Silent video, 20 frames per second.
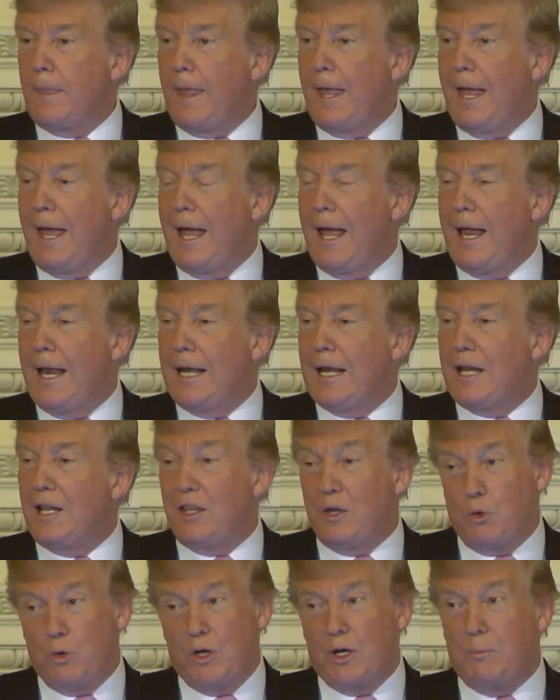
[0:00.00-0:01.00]
and I
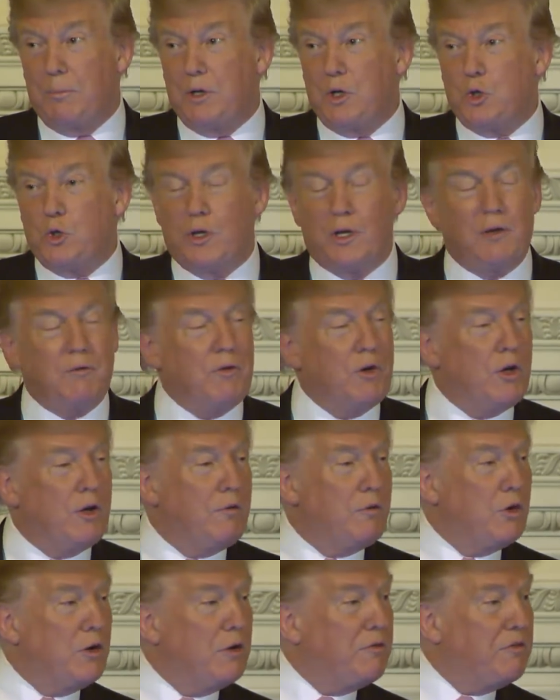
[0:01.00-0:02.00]
think we're going to be treated very,
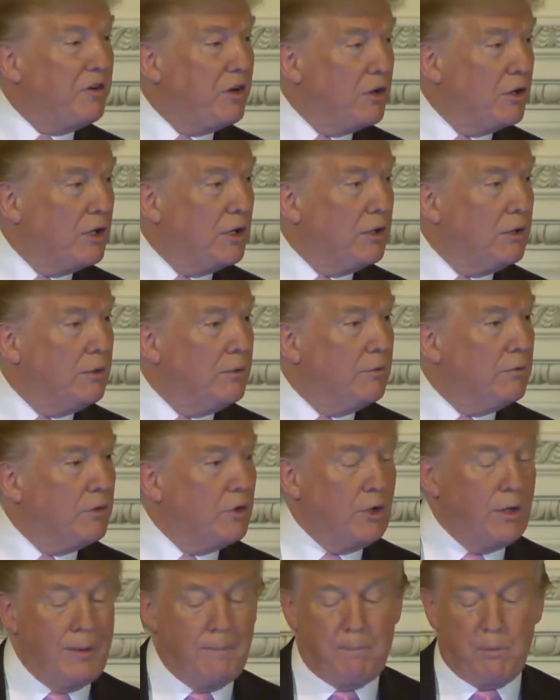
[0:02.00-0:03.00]
very fairly,
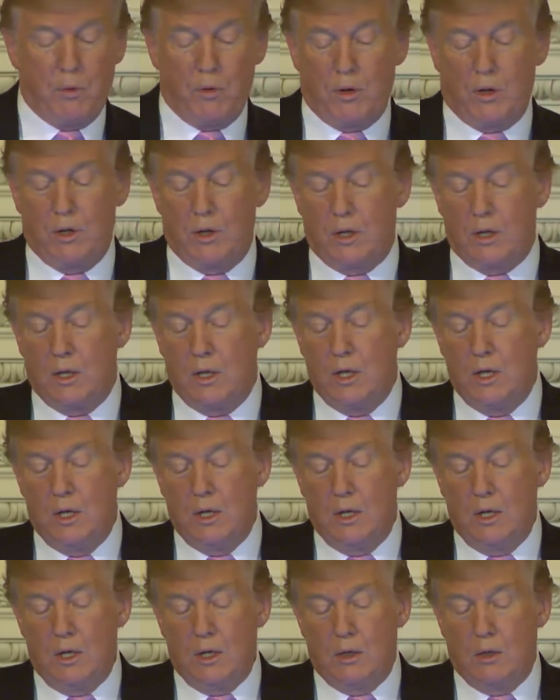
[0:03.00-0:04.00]
very important.
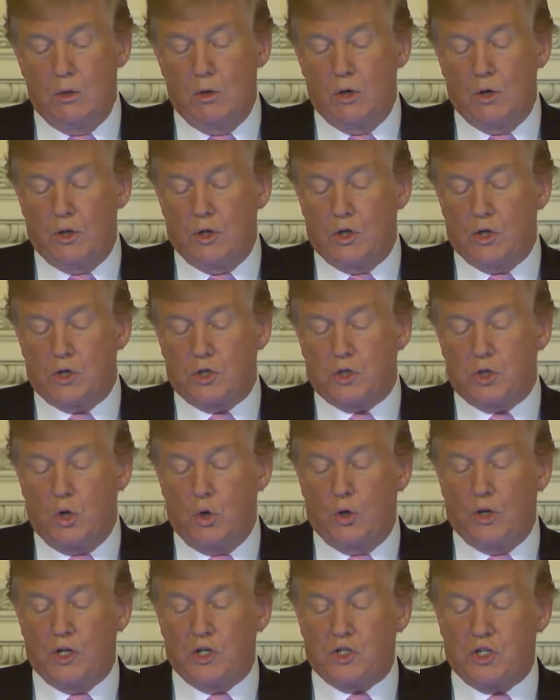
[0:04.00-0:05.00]
During this
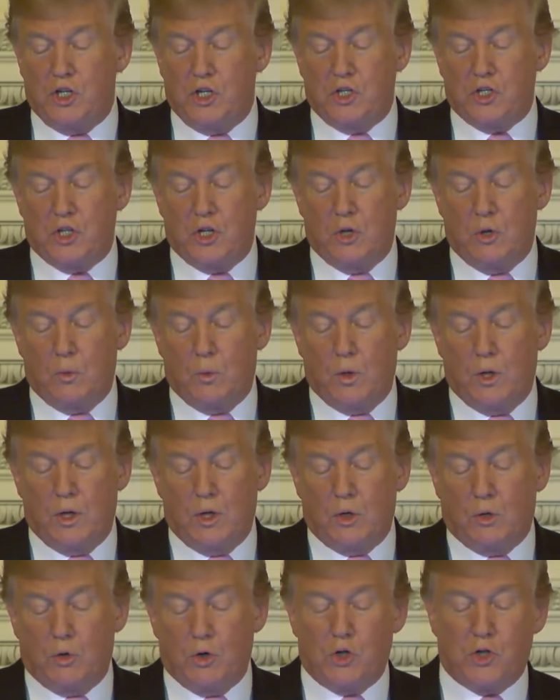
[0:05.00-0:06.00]
holy season,
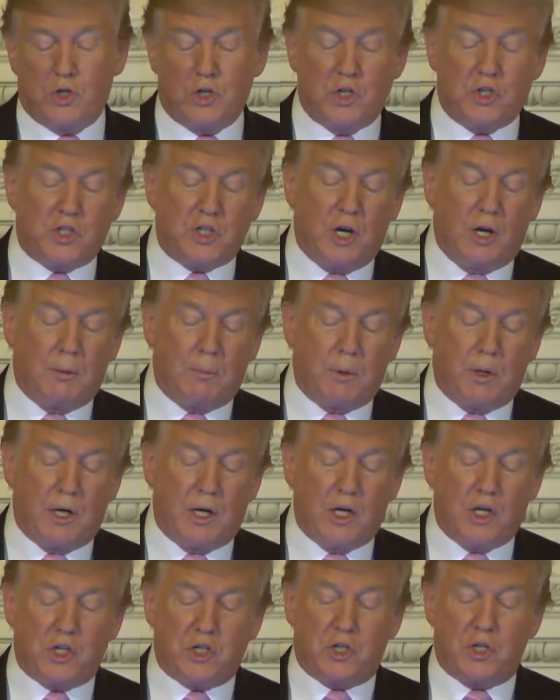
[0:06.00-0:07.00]
when Christians celebrate
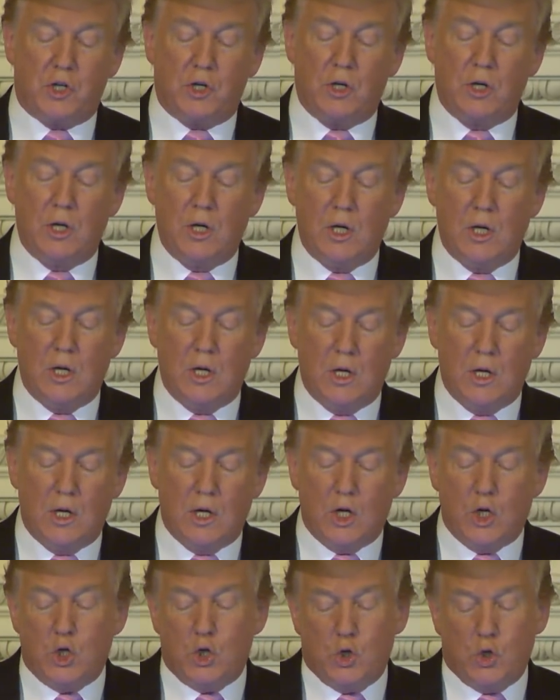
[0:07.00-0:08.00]
Easter,
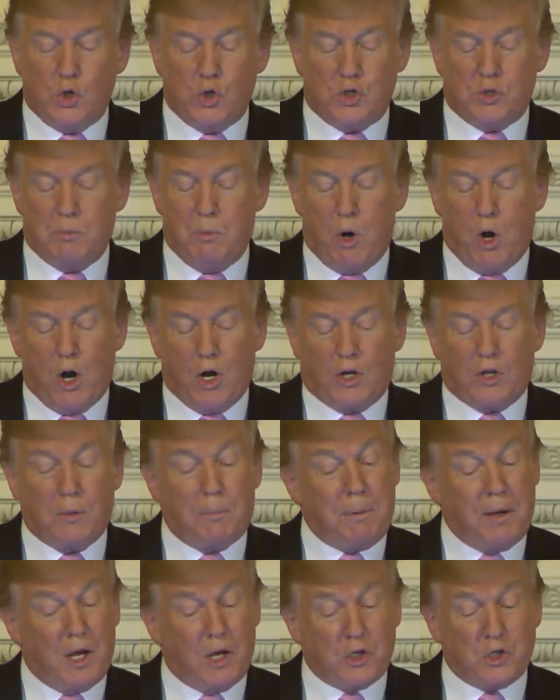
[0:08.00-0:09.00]
Jews mark the
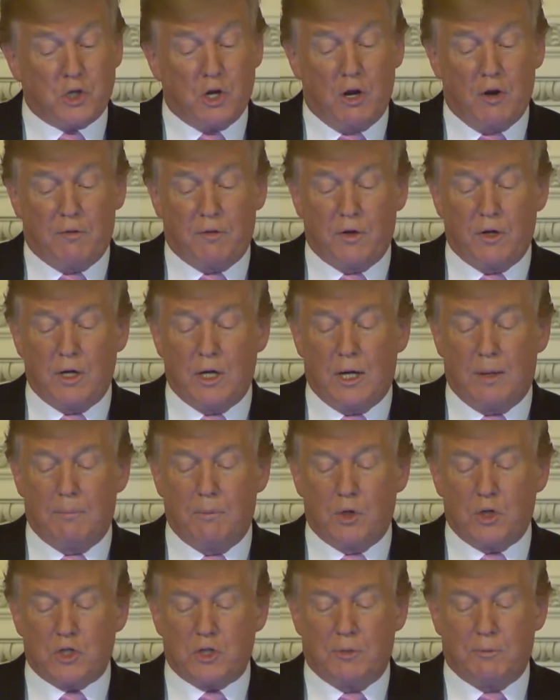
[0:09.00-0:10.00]
Passover, and
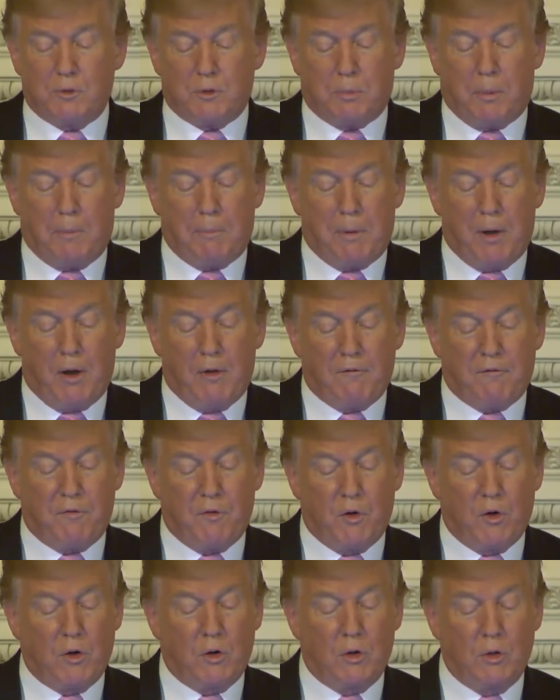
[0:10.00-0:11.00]
Muslims prepare
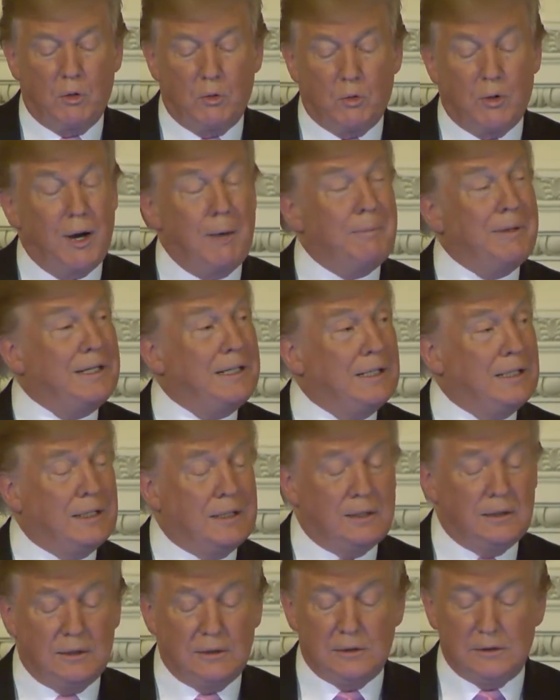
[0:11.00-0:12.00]
for
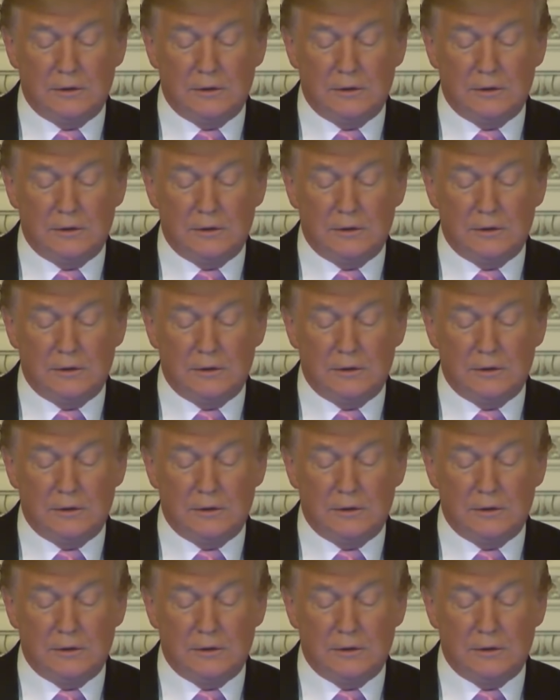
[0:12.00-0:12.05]
Ramadan,